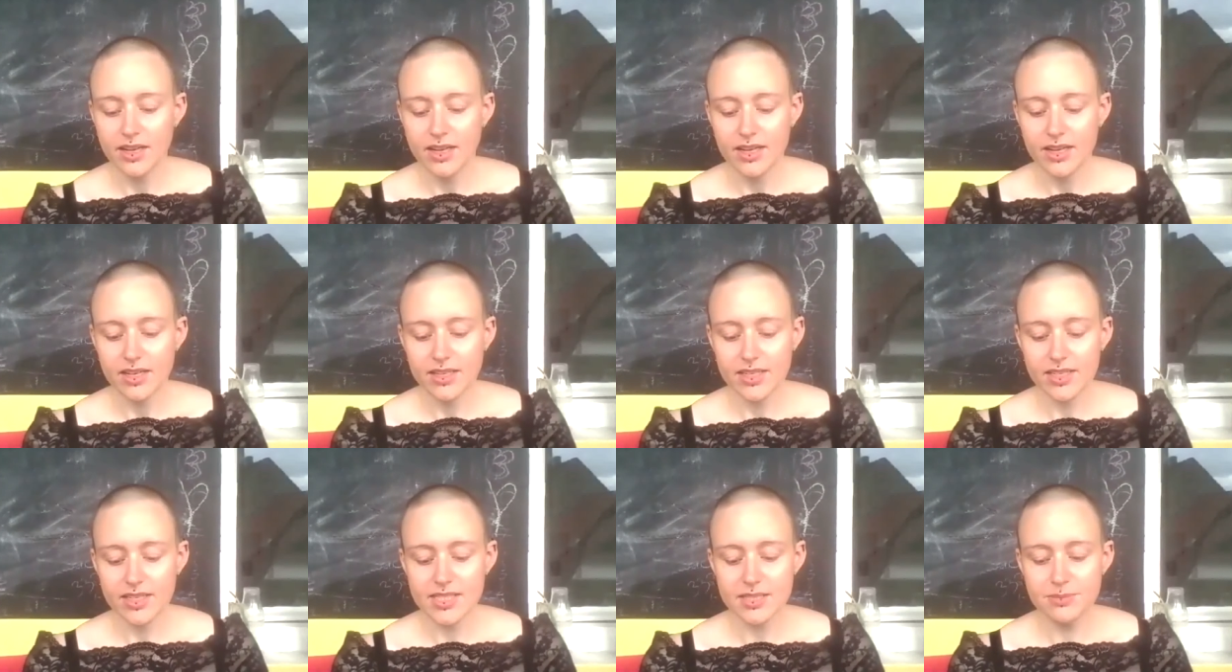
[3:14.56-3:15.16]

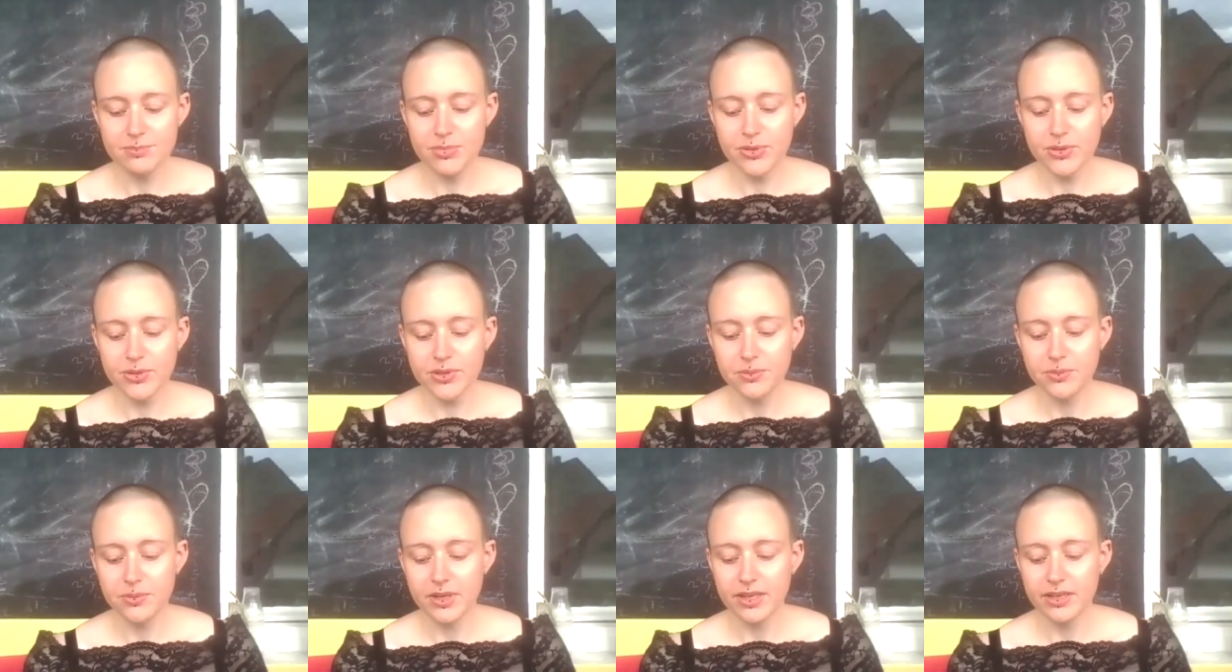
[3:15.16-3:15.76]
it's a
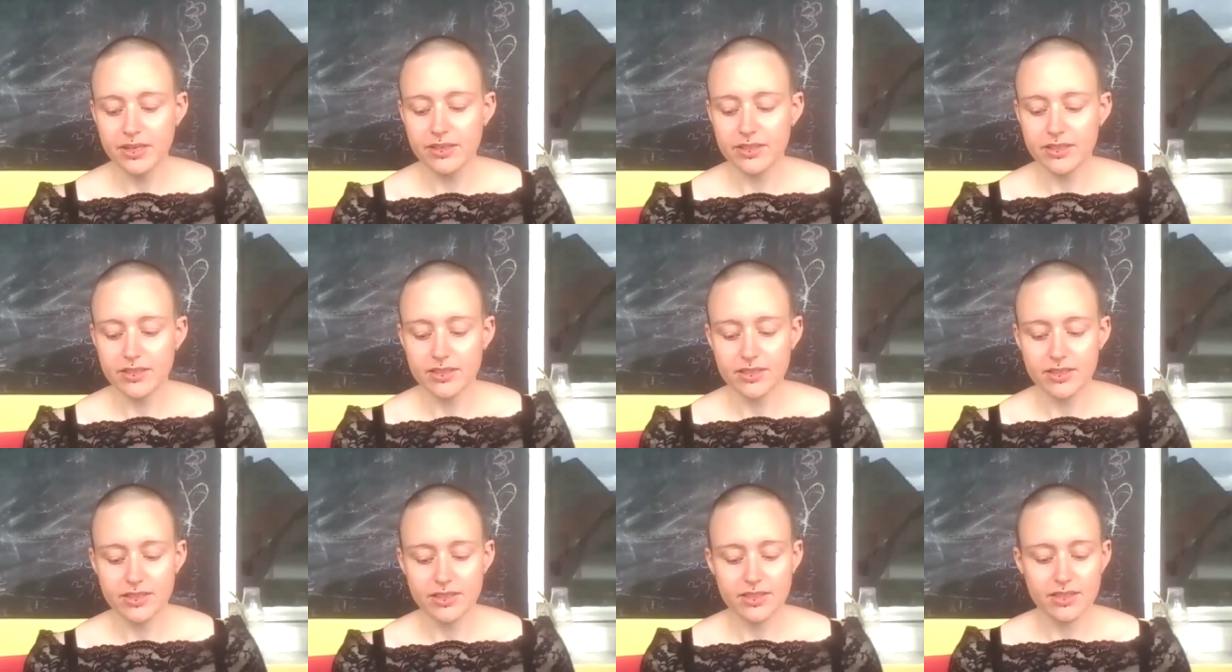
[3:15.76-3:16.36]
book where
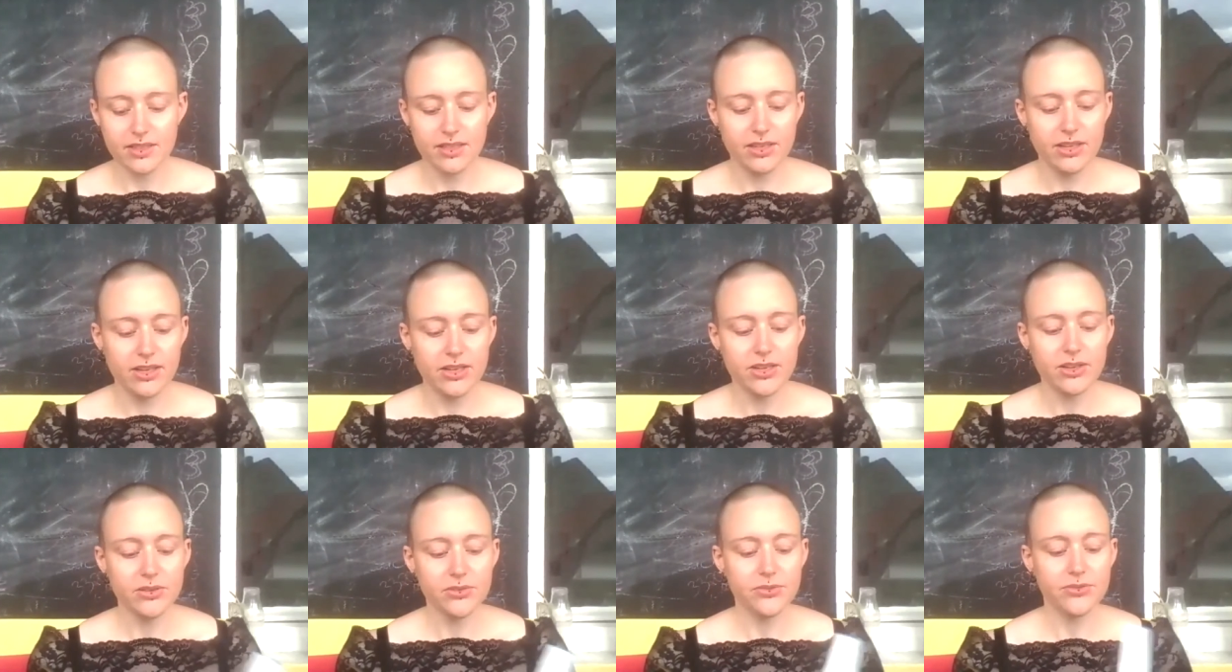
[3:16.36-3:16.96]
a lot
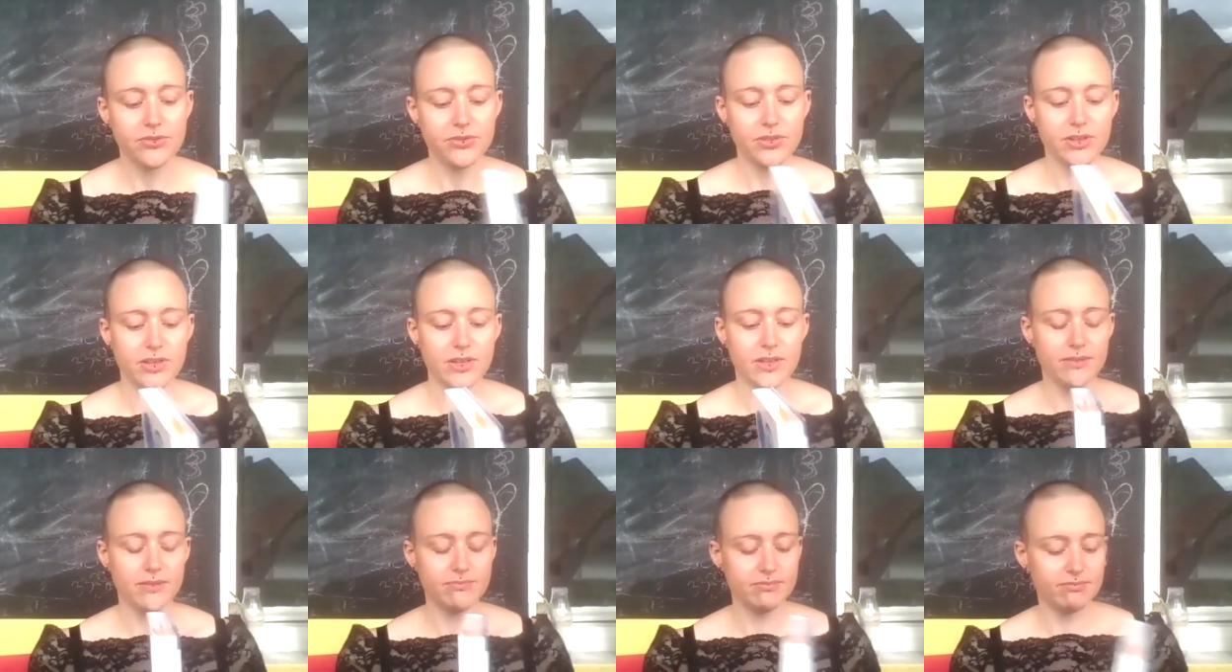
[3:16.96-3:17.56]
of
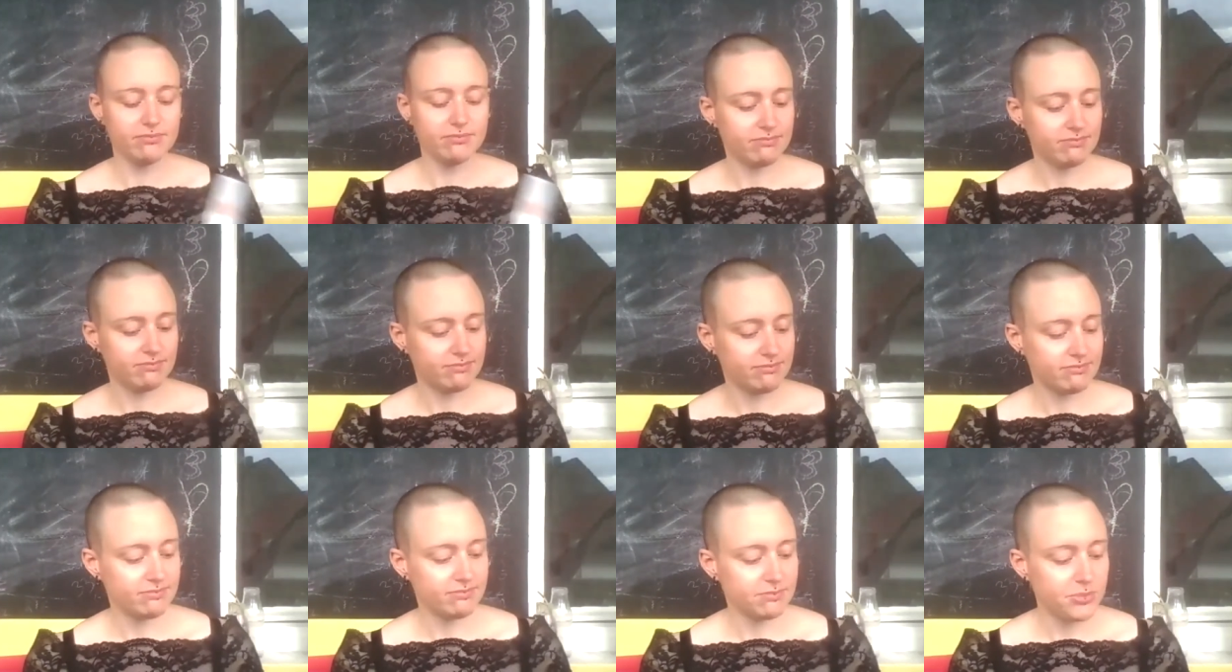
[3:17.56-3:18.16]
um,
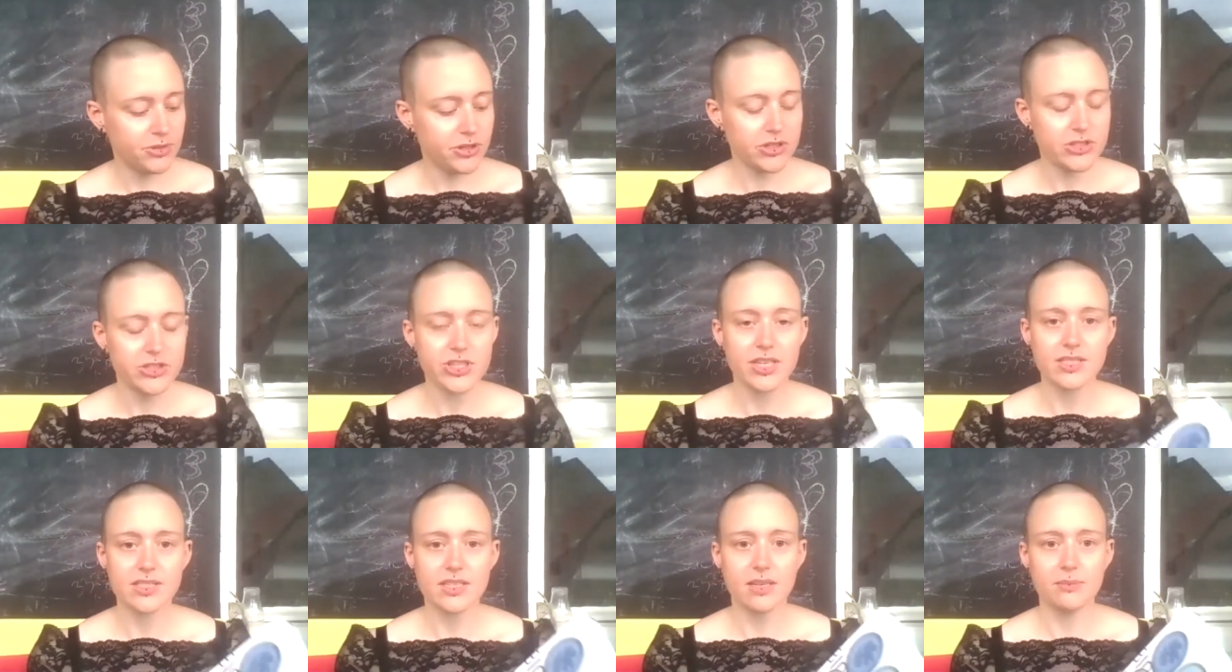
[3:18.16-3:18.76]

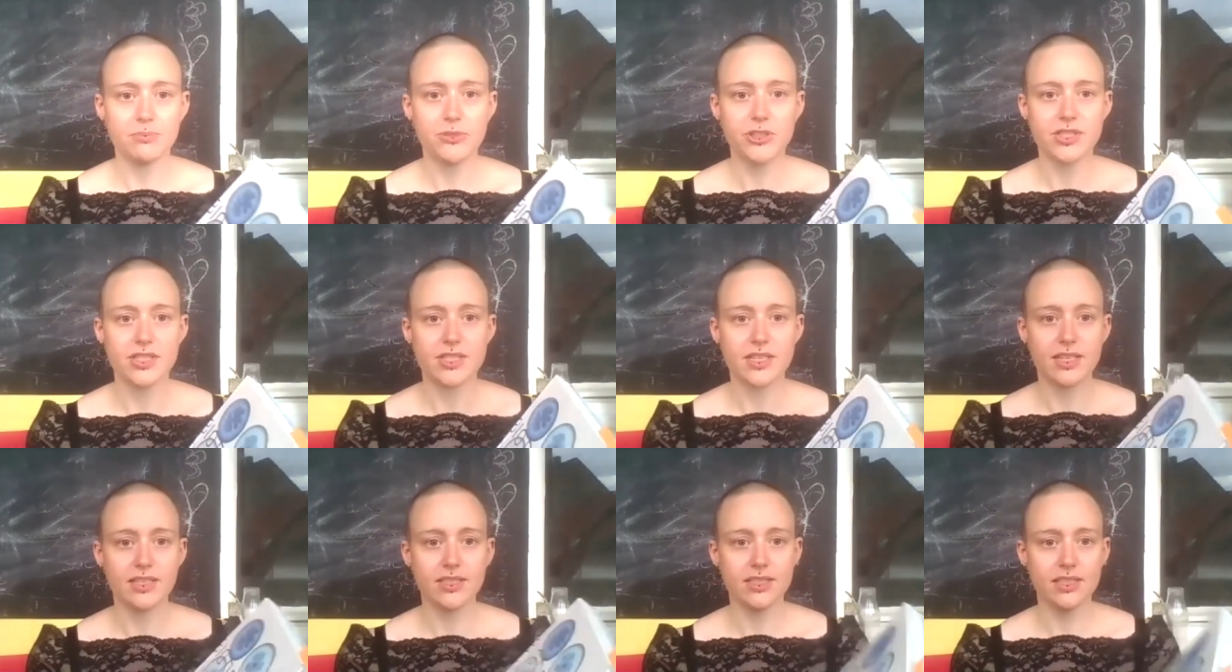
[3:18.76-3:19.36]
projects are
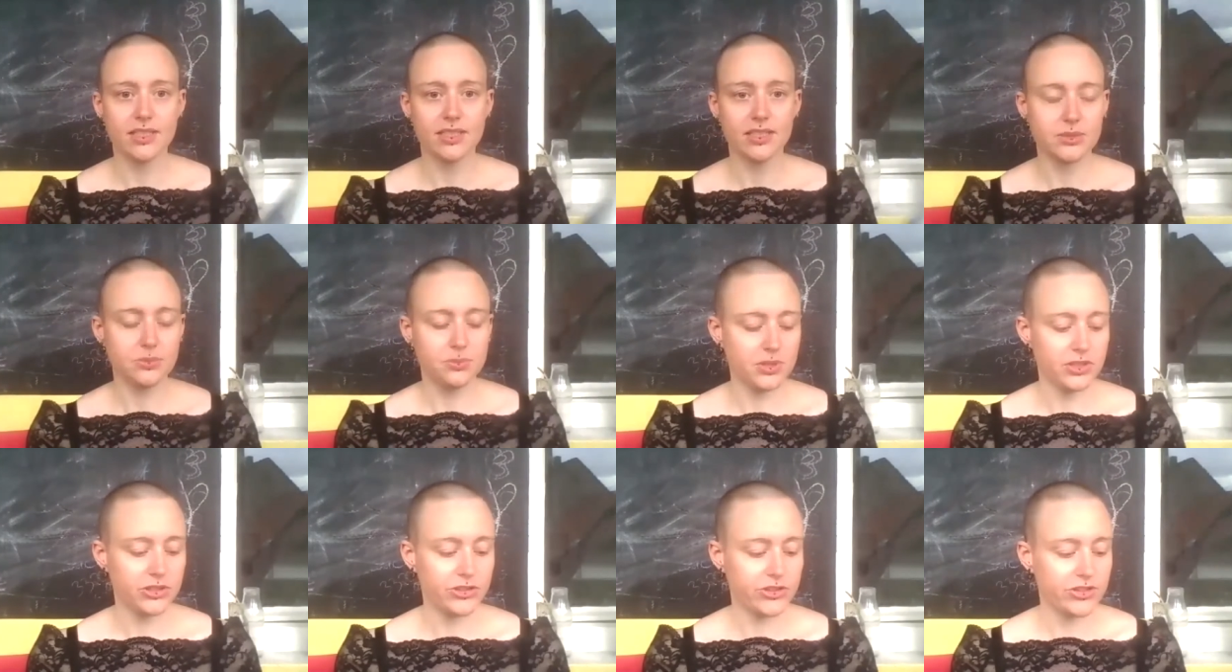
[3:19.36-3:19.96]
presented
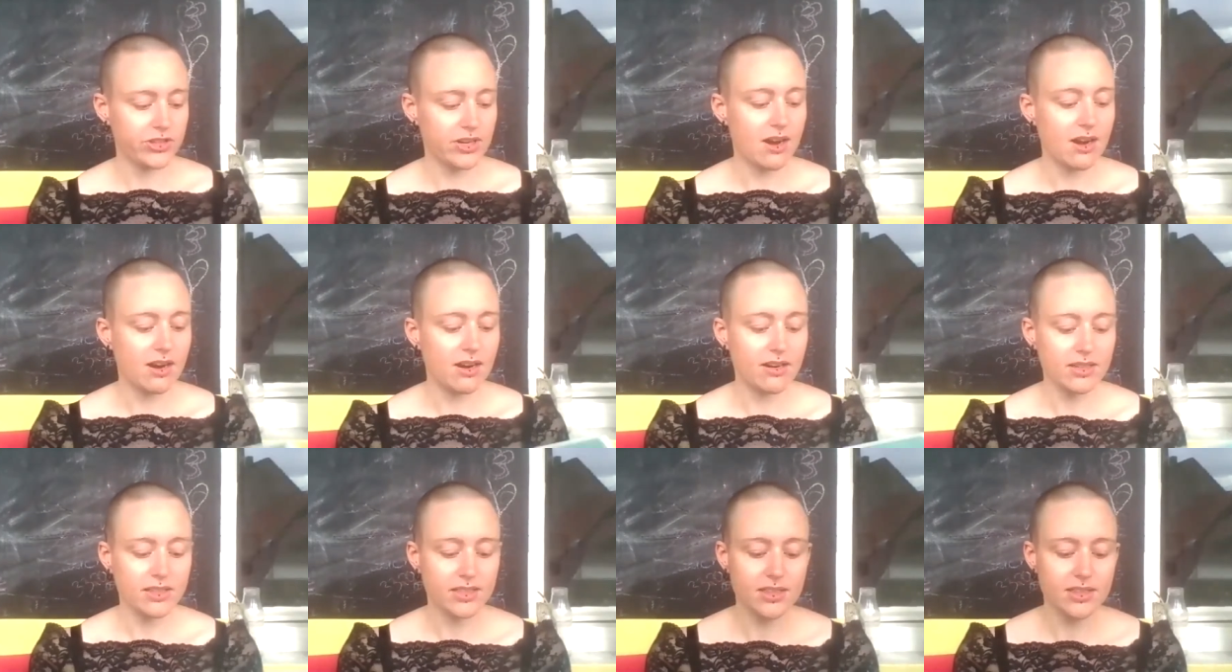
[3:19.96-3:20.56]
which
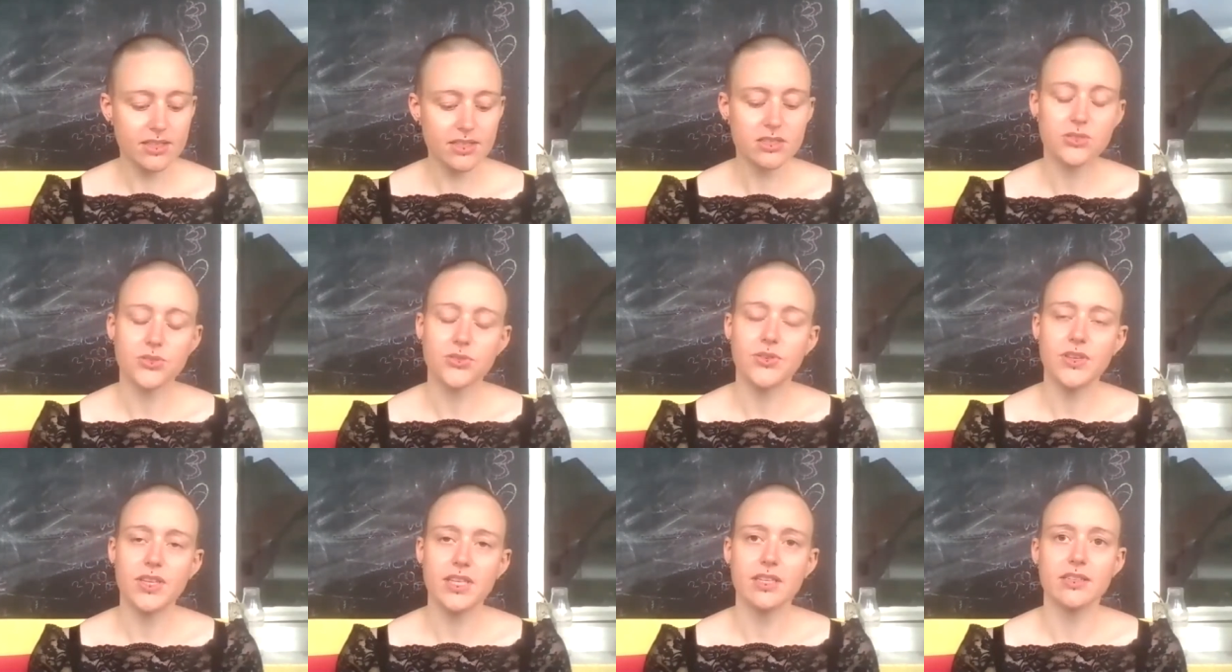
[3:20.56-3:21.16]
are in this
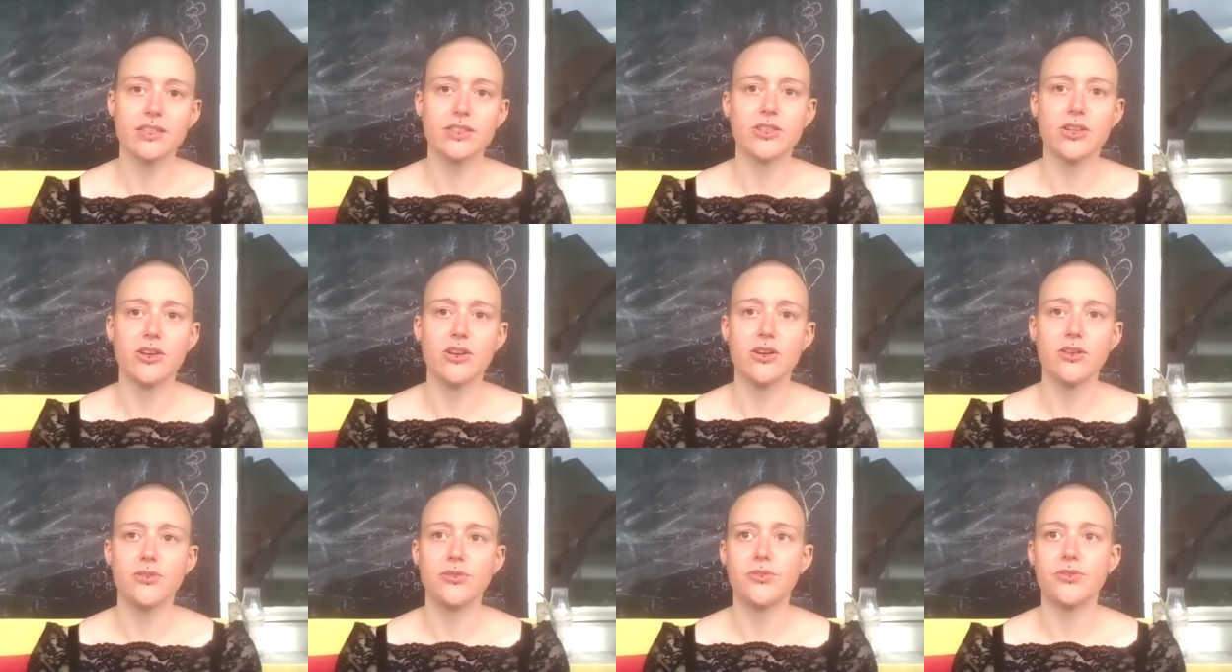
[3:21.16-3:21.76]
field
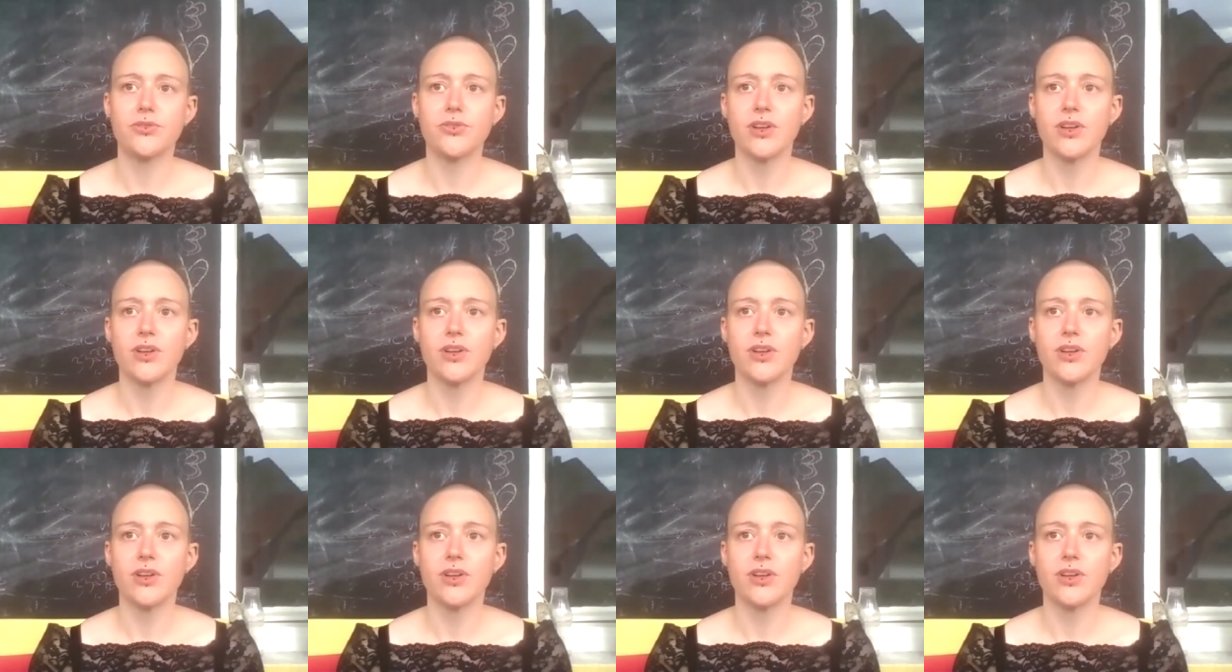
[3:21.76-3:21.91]
of